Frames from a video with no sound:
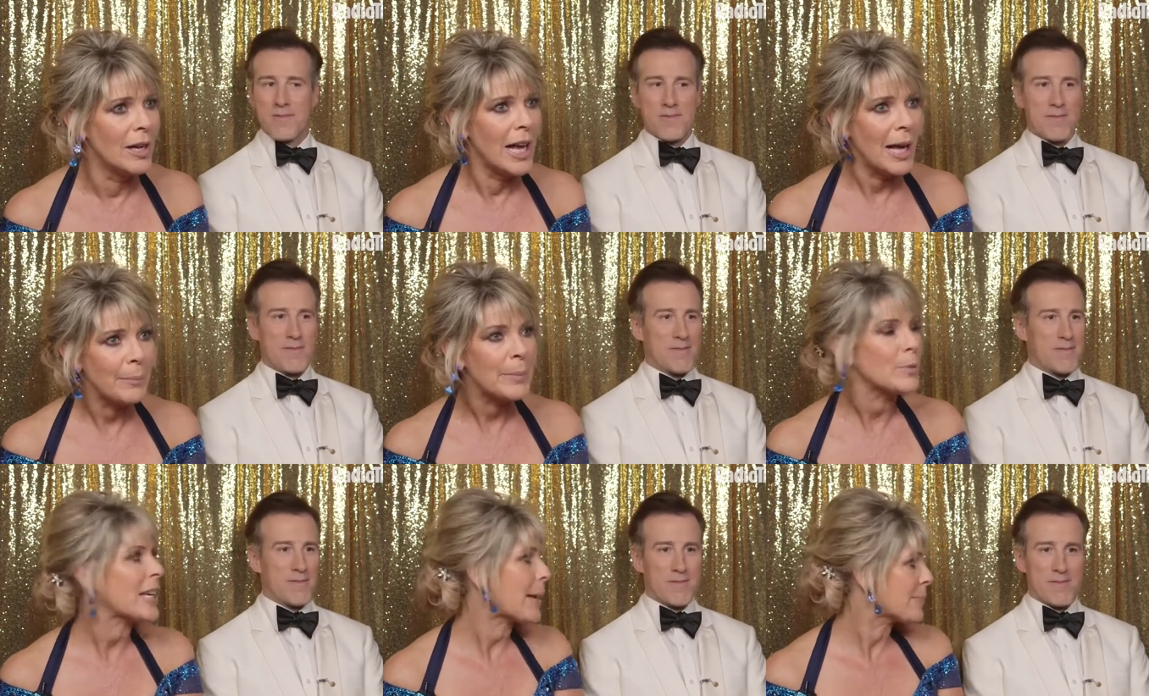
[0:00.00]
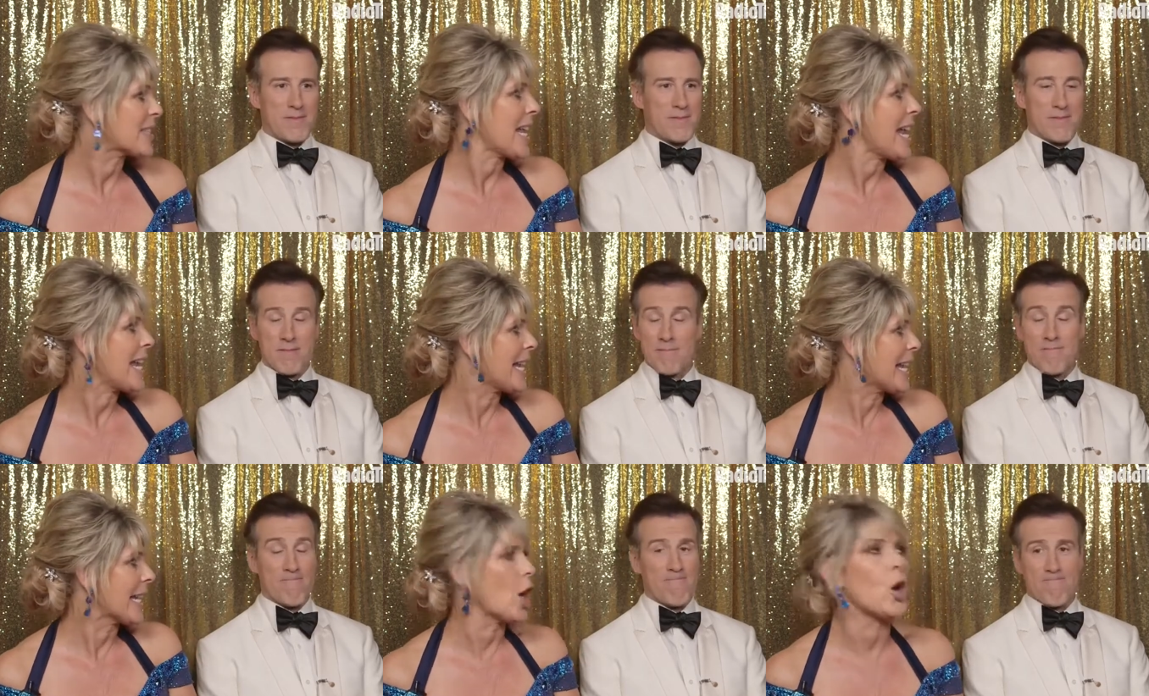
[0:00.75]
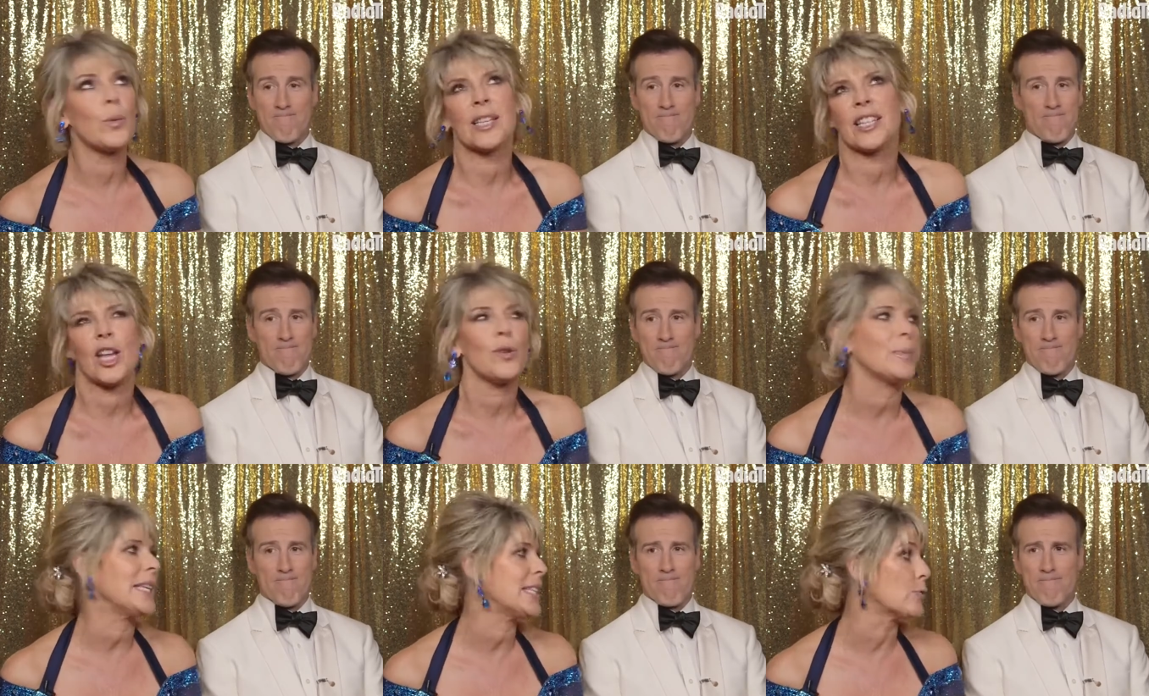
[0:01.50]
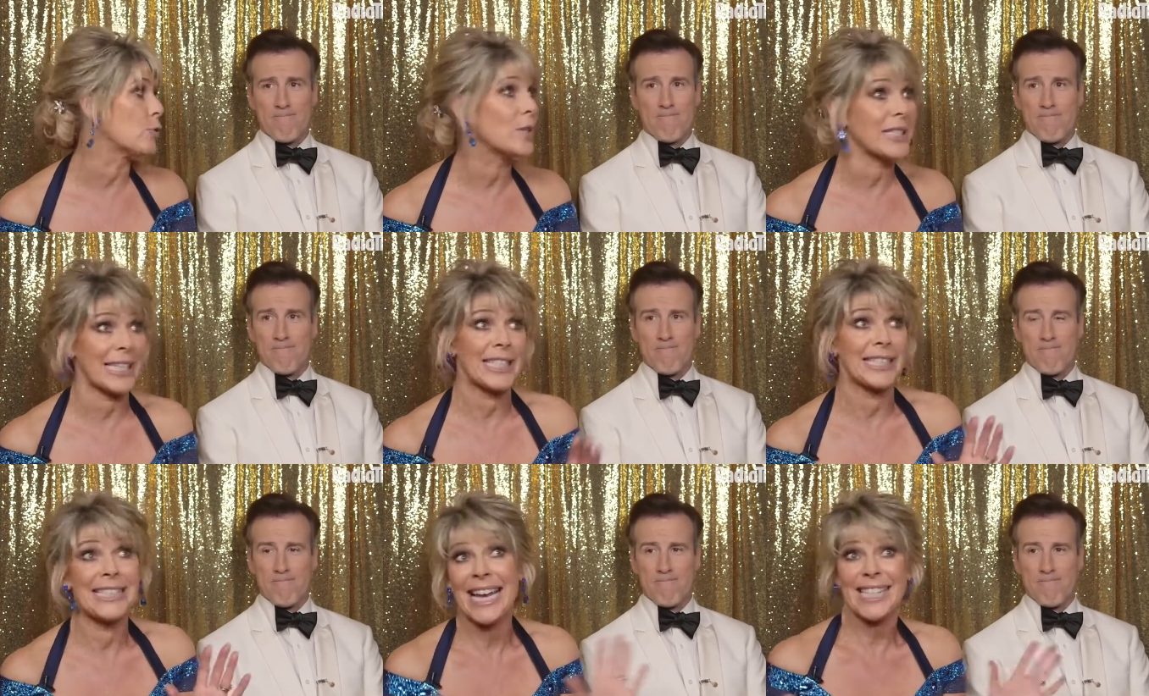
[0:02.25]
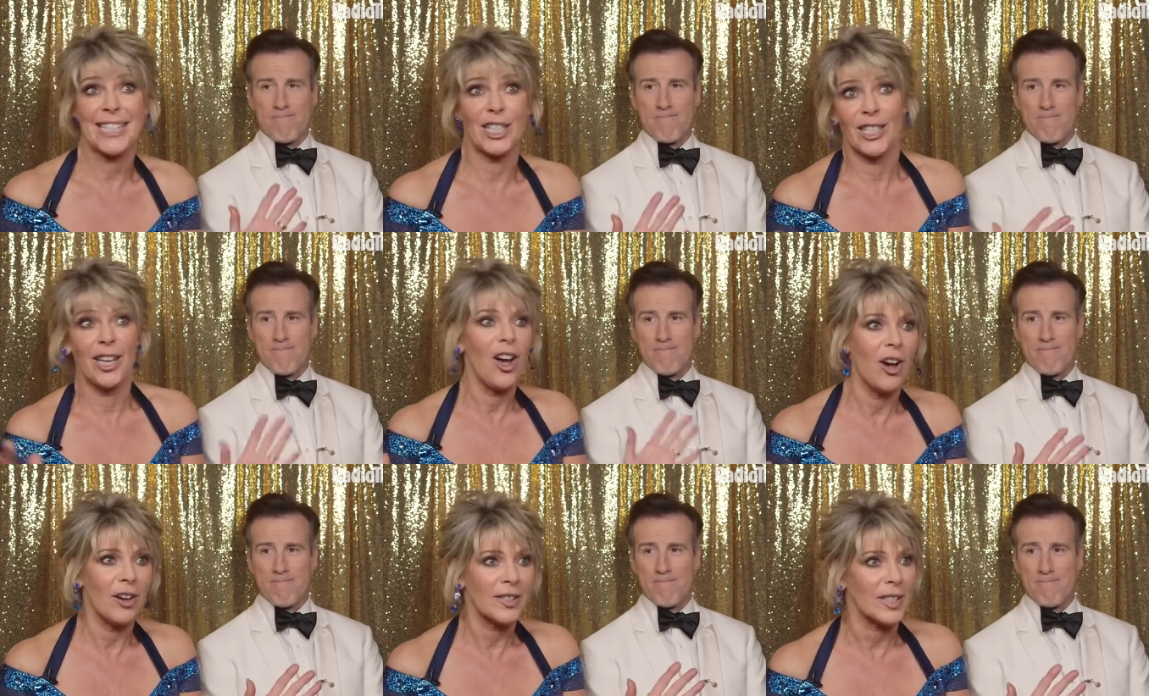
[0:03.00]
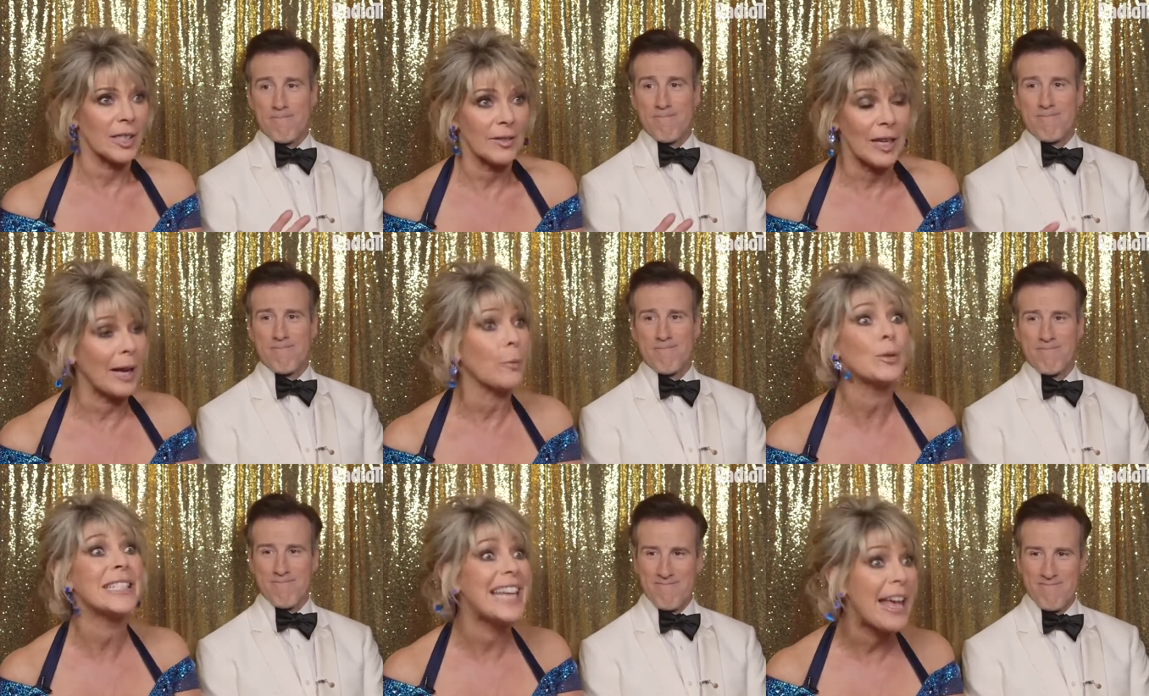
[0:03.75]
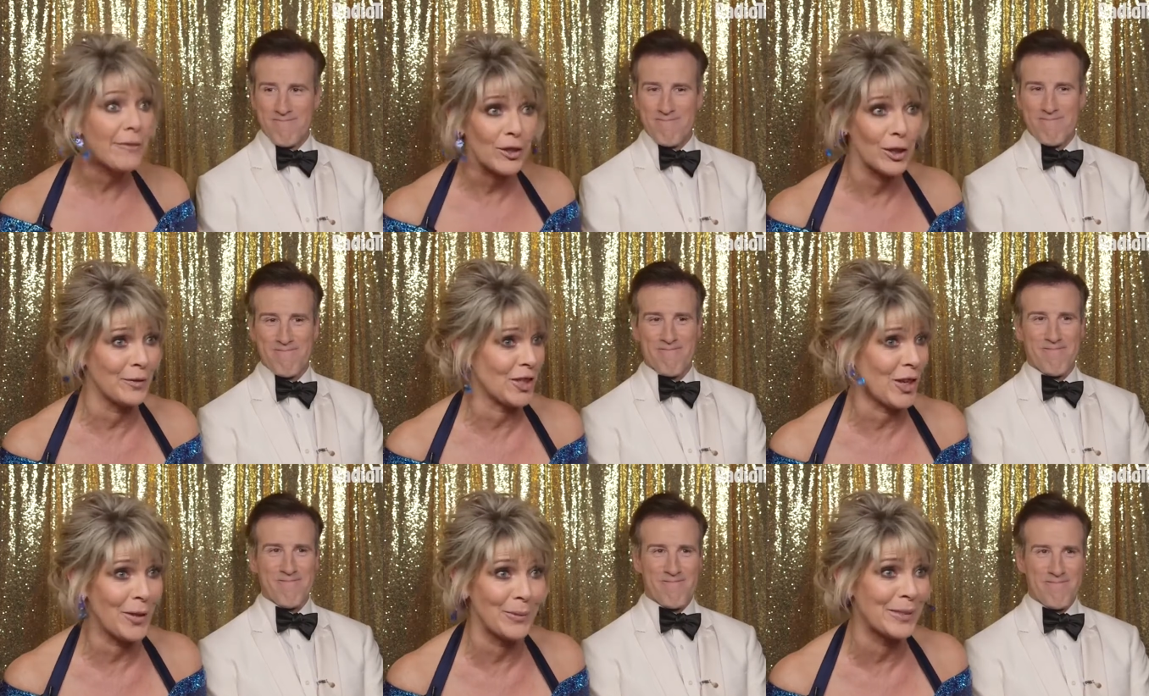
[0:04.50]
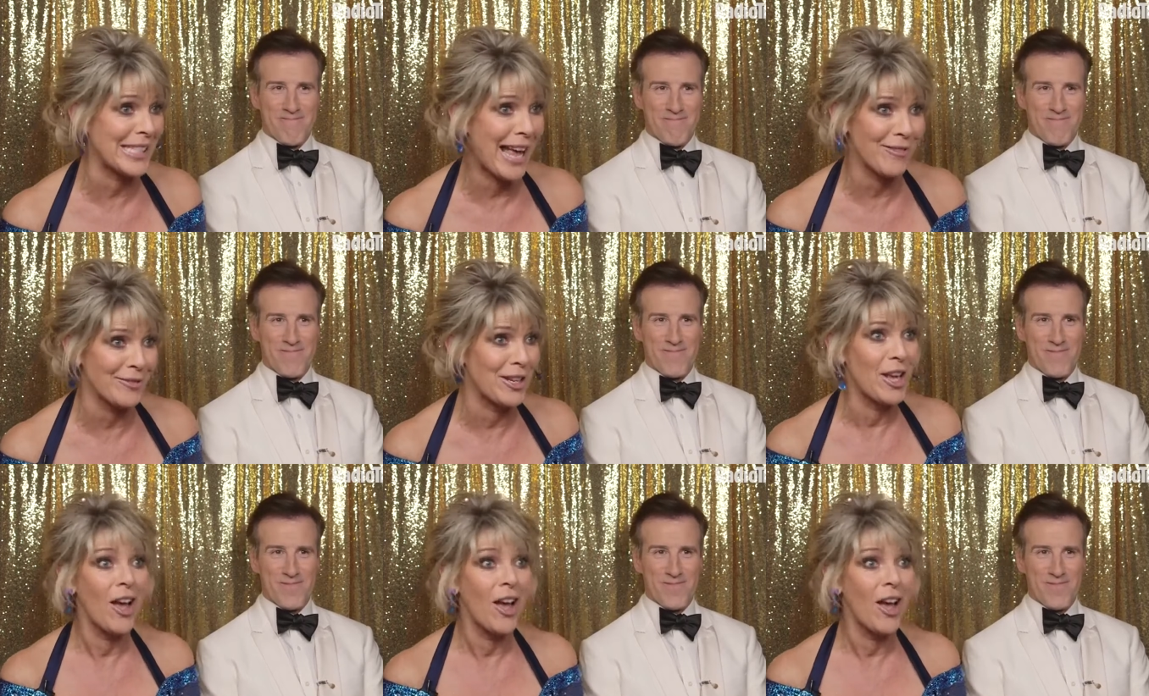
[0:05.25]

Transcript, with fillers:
Speaker 1: Oh, and people kept saying, time. "Oh, we're so pleased." Ruth said yes at last. I was like, I would never have turned them down.